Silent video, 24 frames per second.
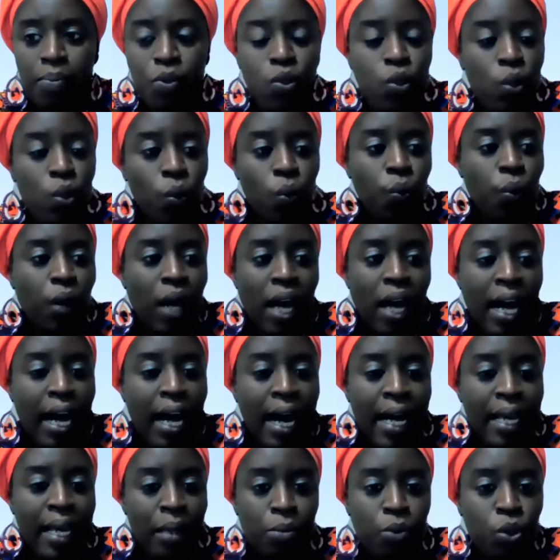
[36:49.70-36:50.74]
So
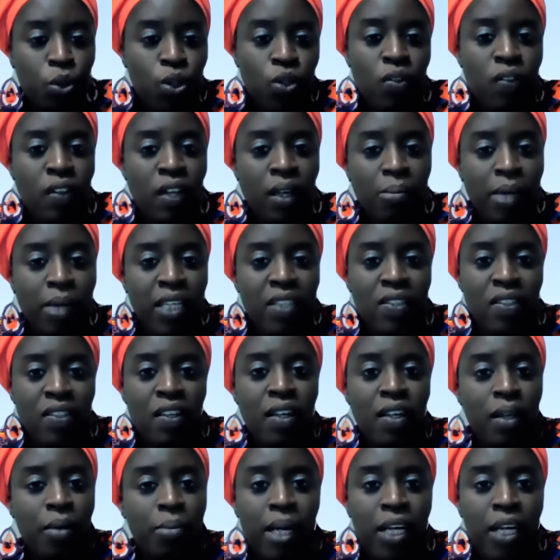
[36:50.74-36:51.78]
I am sure that my
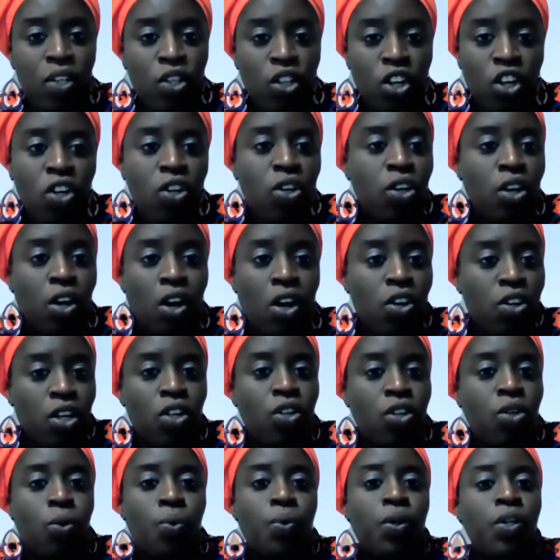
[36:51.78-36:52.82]
son and my daughter are
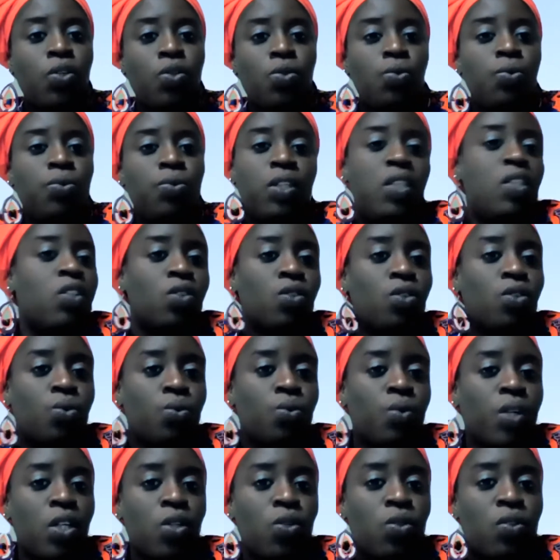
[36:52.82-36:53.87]
not going to listen
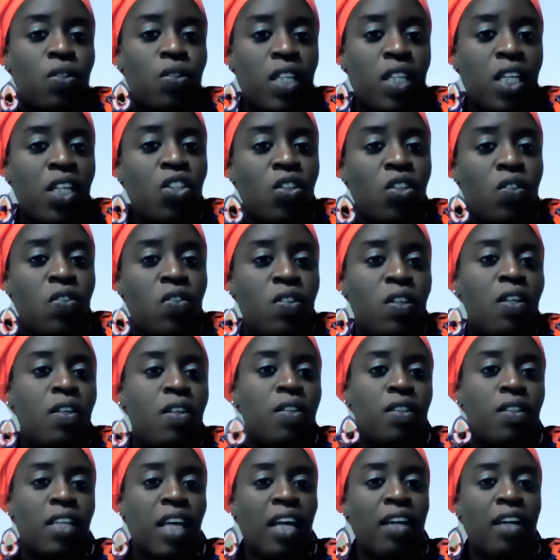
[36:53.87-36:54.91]
to radio stations
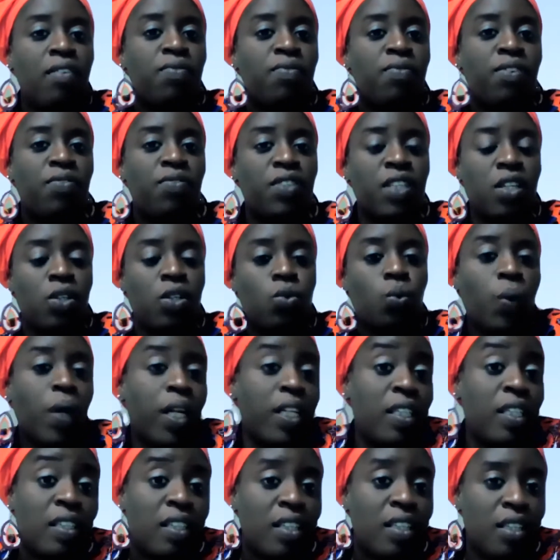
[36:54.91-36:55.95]
in 10, 15,
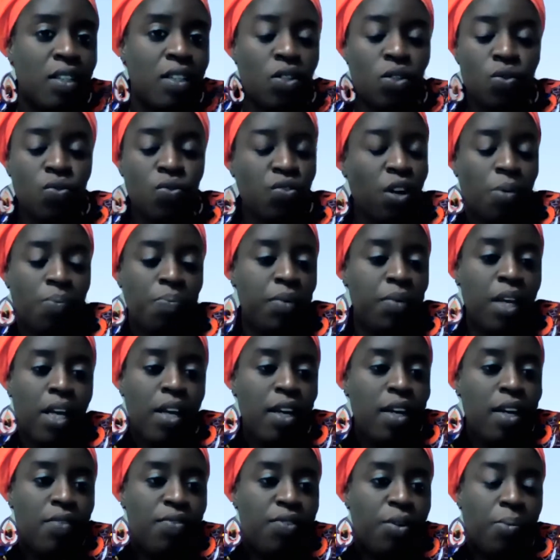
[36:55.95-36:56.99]
20 years from
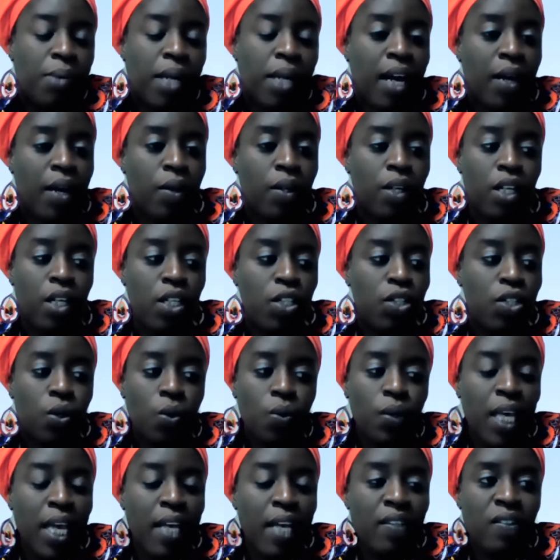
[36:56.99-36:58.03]
now.
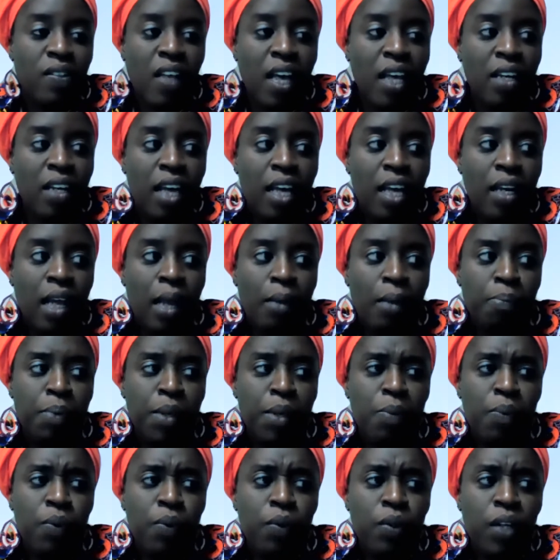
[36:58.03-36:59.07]
So yes, and
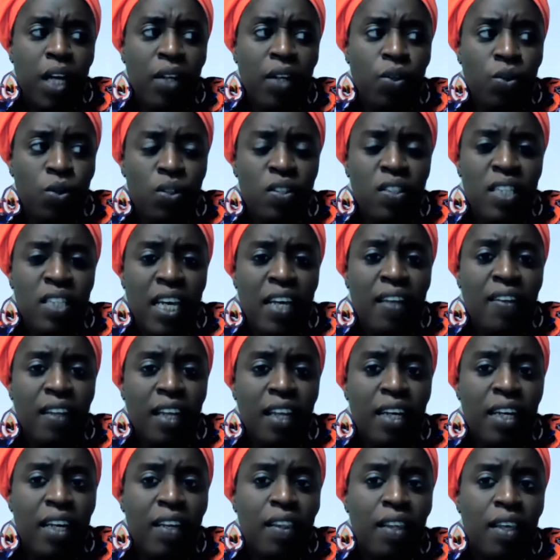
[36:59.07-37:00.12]
people understand
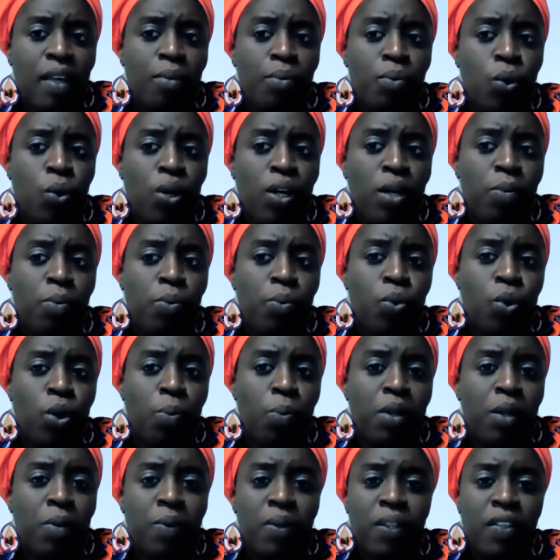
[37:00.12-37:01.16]
that. I think more and more
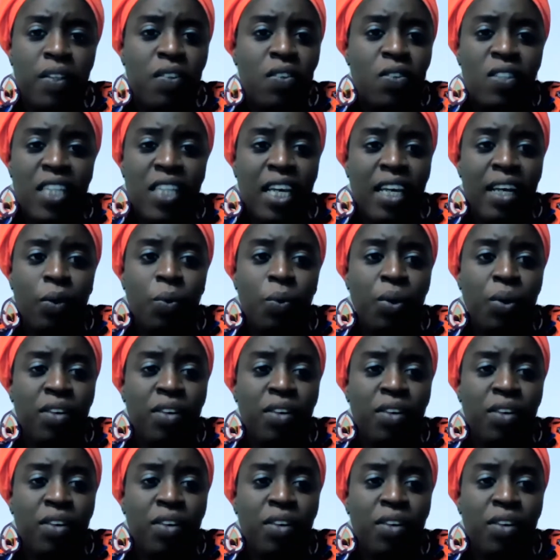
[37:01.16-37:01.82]
people understand that.